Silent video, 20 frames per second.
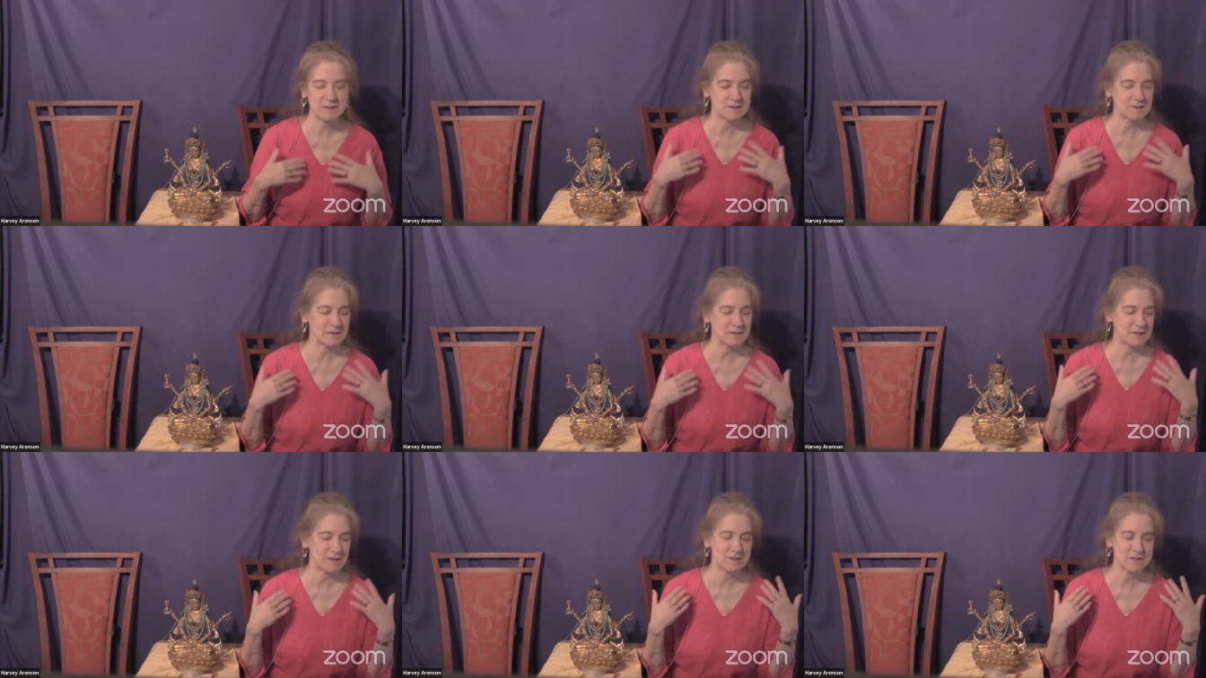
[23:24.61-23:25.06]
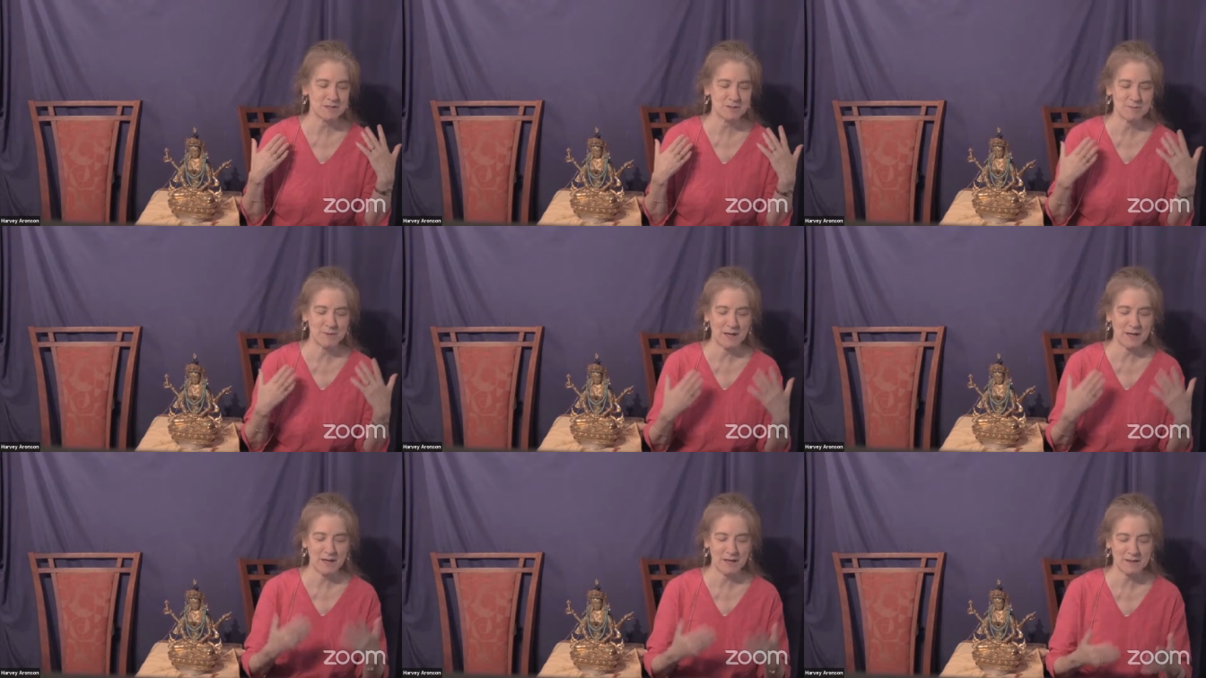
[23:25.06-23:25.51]
years
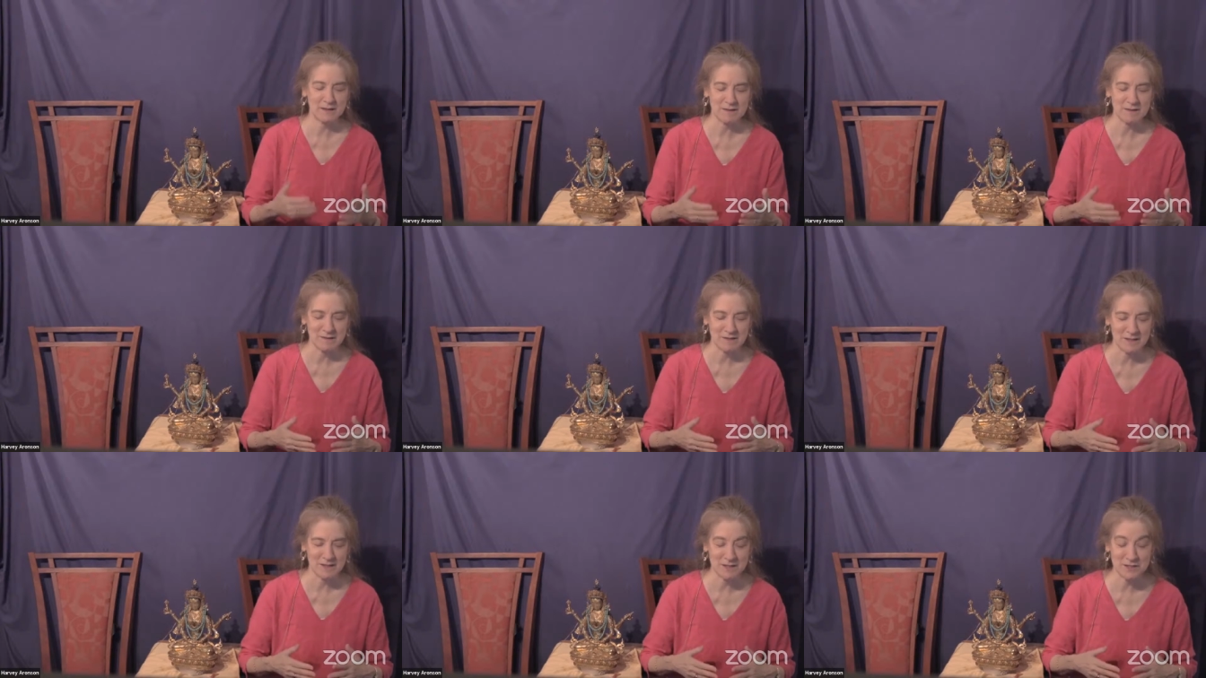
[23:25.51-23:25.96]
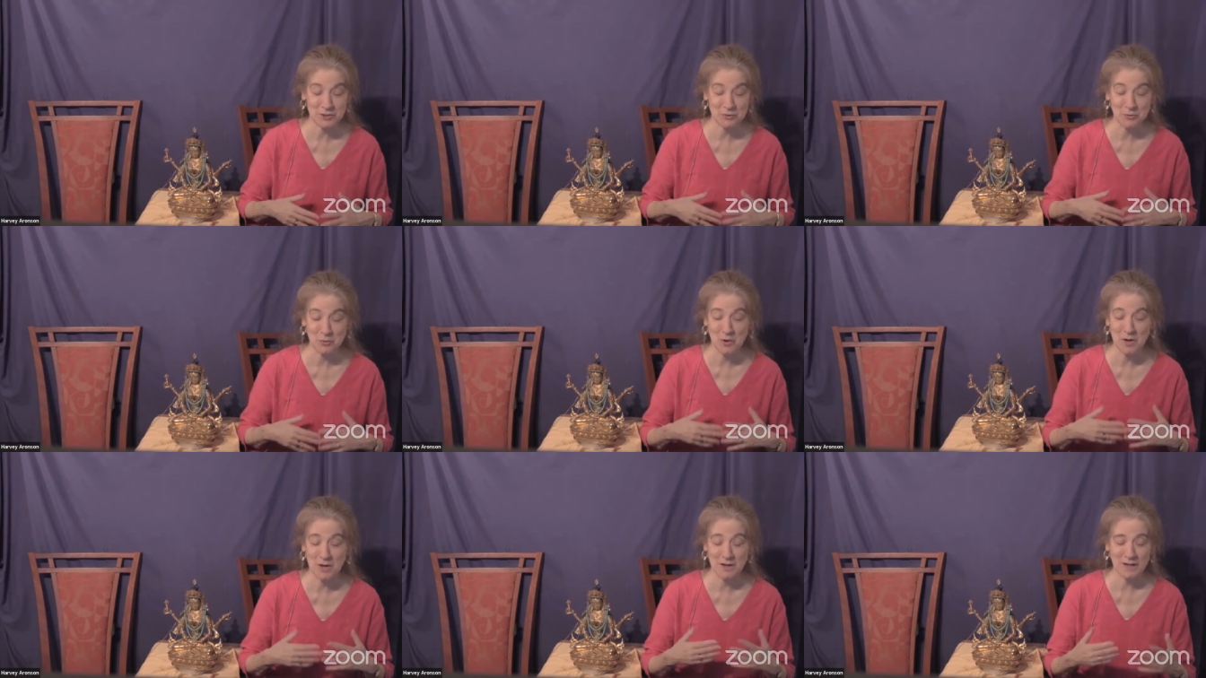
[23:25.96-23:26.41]
back in
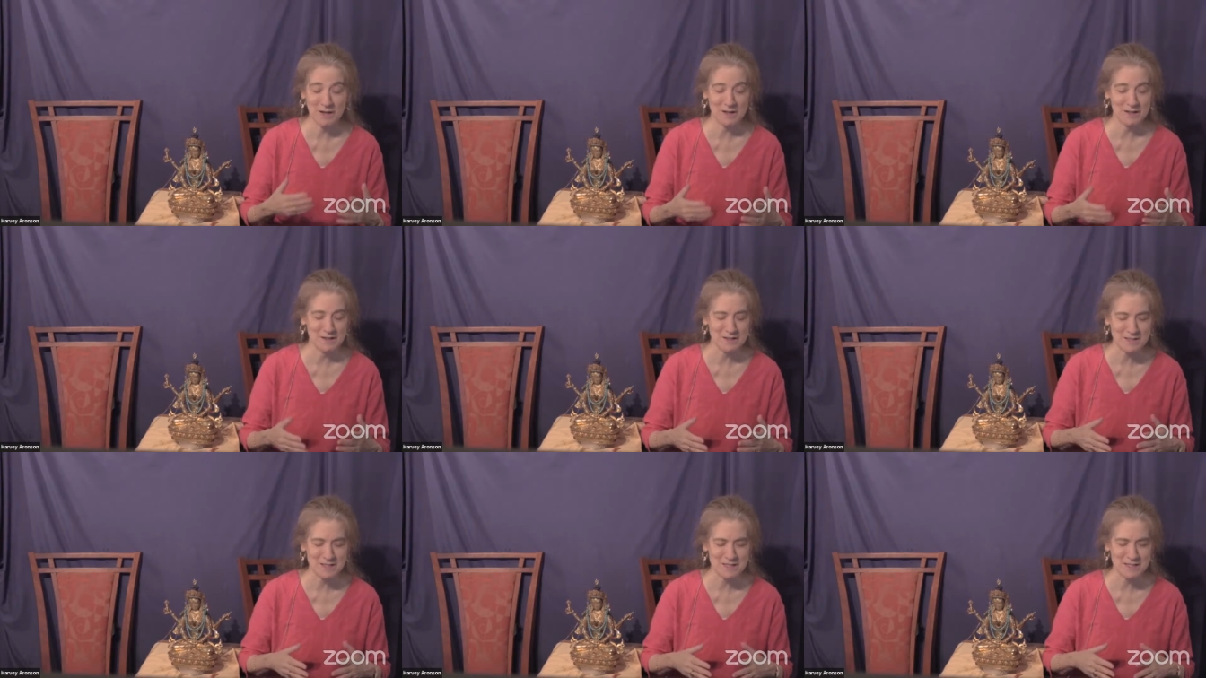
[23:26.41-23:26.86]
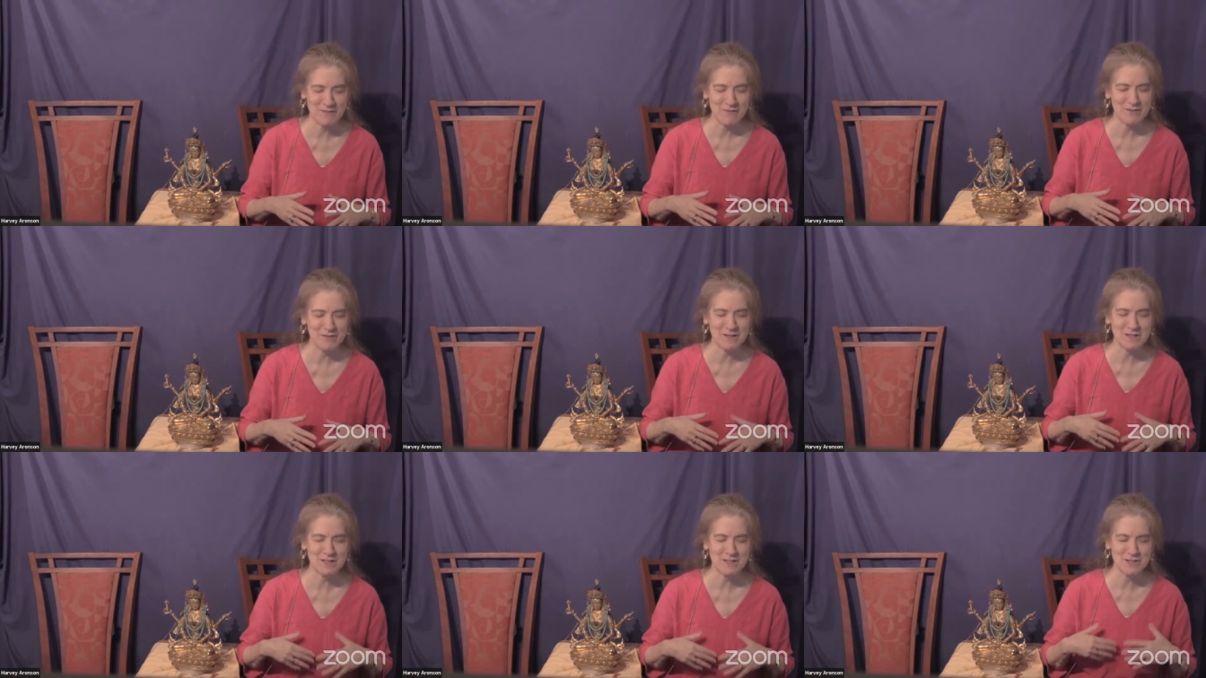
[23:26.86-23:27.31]
Geshe-Wangel in the
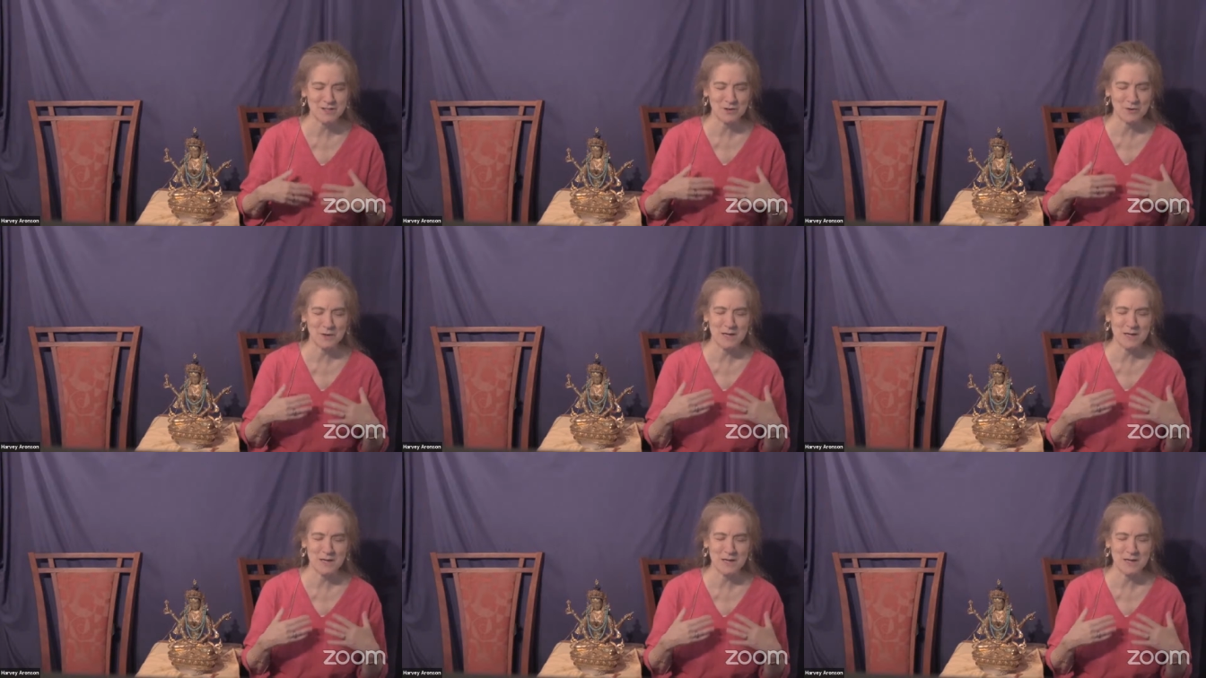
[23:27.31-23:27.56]
70s.